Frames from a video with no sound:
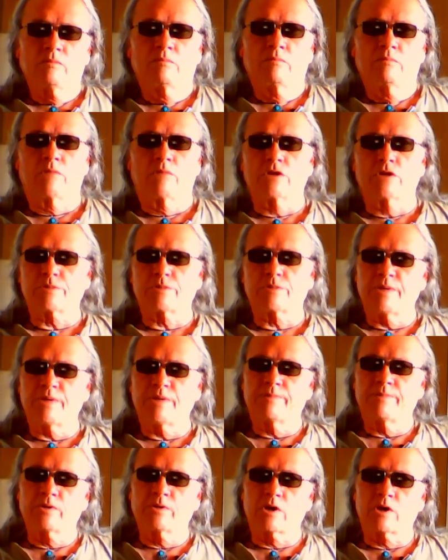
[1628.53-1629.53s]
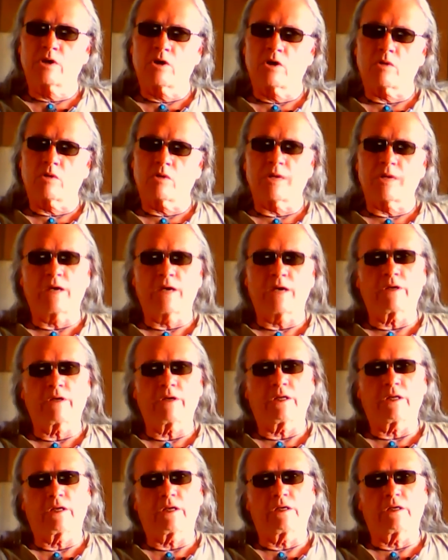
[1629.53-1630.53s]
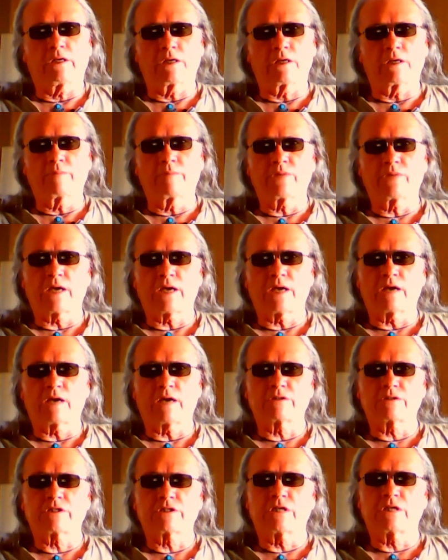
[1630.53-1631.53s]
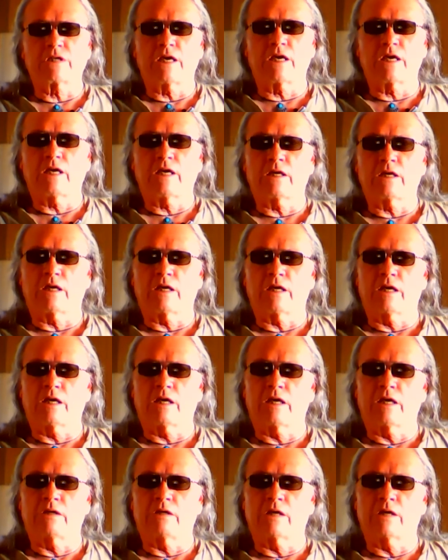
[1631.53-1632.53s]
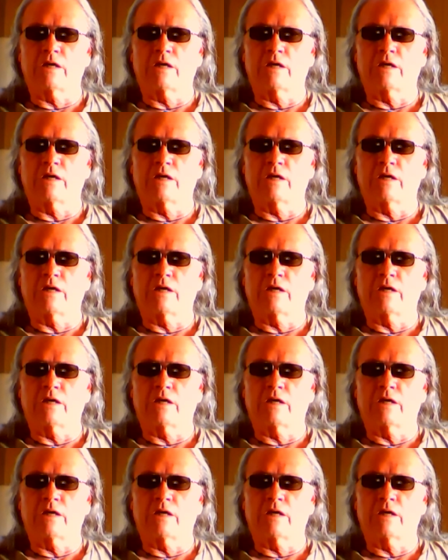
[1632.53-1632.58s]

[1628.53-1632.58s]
Most people go around in a dumbed down state, in a